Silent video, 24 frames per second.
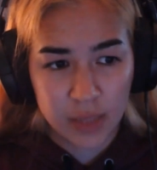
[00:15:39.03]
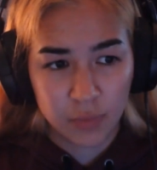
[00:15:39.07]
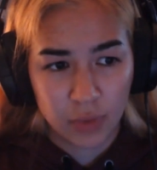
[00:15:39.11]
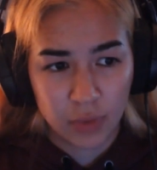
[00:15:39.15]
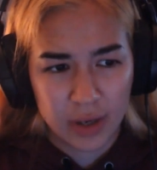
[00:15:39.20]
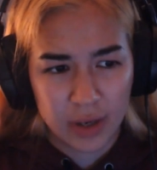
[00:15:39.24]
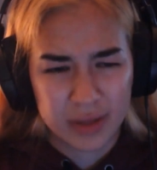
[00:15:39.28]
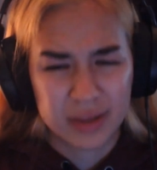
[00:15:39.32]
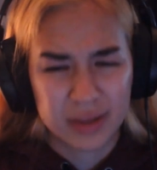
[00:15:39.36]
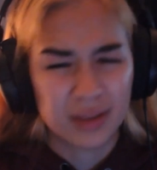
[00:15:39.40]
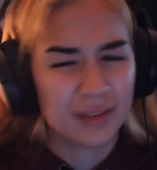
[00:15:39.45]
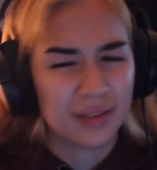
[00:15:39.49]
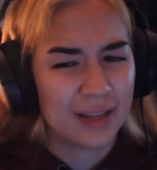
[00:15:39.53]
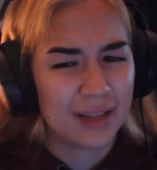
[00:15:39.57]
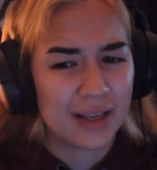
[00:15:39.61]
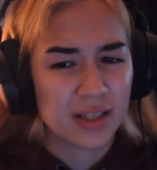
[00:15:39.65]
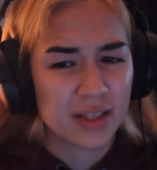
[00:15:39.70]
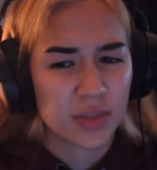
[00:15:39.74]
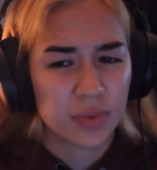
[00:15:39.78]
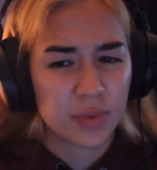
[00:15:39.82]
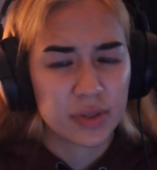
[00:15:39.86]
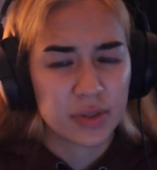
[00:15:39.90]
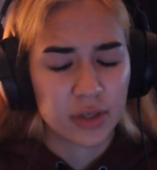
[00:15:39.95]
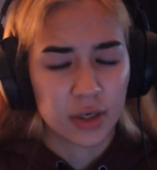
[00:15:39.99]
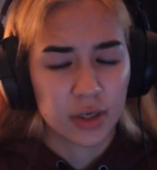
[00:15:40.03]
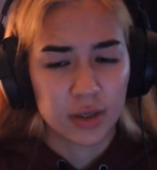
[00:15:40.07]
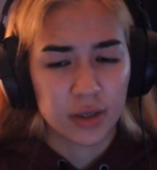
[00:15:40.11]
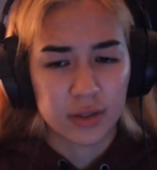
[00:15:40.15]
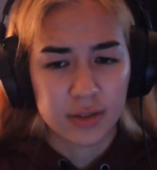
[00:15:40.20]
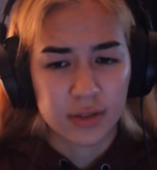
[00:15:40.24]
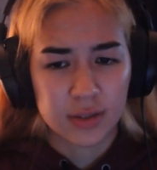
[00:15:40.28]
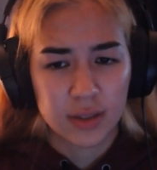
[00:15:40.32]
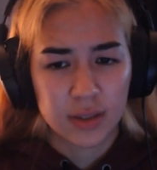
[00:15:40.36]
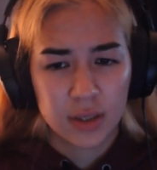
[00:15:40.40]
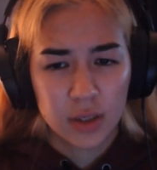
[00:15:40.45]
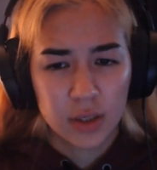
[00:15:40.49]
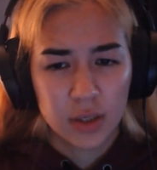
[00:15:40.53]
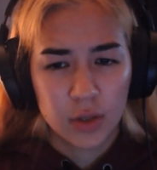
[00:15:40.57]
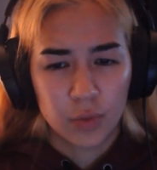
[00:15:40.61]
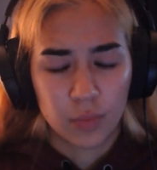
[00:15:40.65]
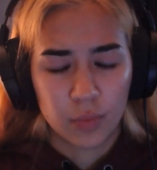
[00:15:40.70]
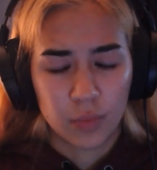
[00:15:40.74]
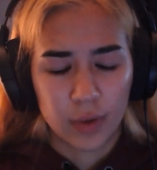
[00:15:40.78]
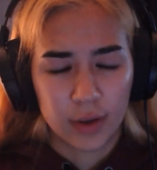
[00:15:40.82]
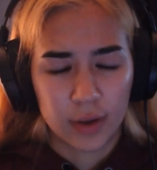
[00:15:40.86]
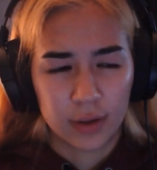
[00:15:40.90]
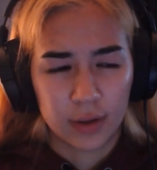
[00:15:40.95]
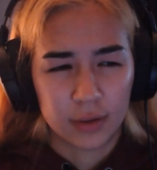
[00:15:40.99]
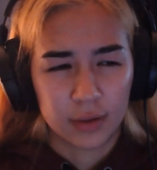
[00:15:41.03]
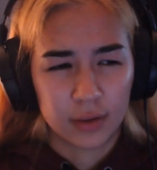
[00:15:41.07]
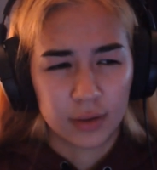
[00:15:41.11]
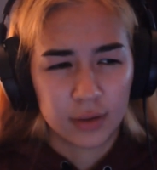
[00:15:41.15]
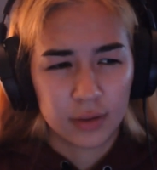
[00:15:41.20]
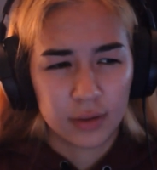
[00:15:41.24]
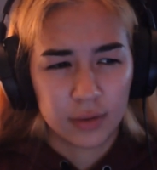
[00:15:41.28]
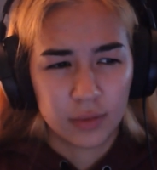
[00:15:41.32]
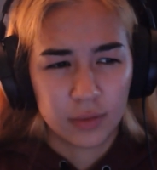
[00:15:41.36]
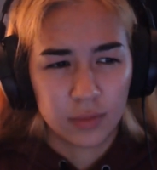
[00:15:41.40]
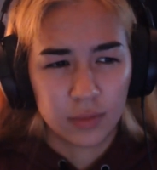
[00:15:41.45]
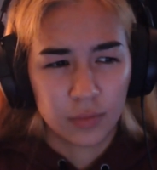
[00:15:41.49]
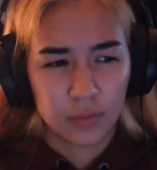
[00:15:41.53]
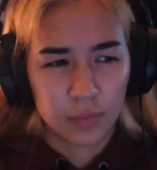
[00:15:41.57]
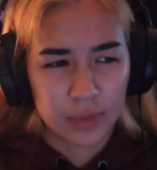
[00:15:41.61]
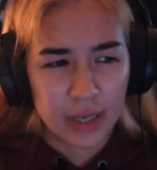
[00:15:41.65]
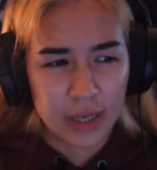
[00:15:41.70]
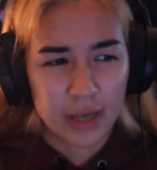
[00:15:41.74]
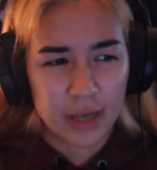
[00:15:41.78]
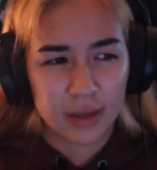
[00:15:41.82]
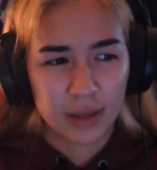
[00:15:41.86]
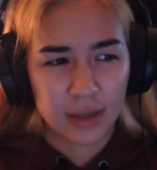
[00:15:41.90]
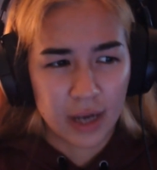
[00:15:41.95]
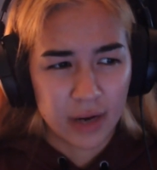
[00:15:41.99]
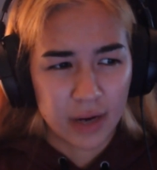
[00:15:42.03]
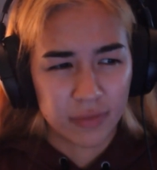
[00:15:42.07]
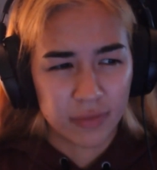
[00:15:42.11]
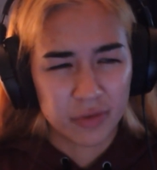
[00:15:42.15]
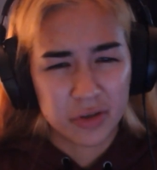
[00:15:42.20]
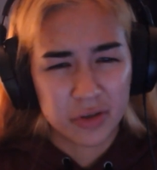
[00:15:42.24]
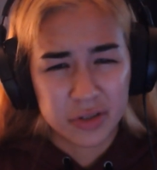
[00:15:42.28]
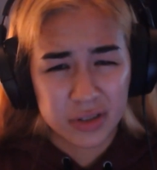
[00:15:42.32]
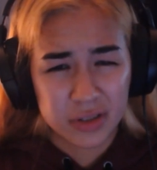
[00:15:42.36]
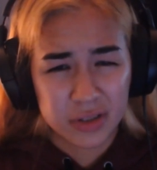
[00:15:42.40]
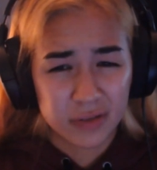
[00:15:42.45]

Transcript: I think the last three turns where we had an average of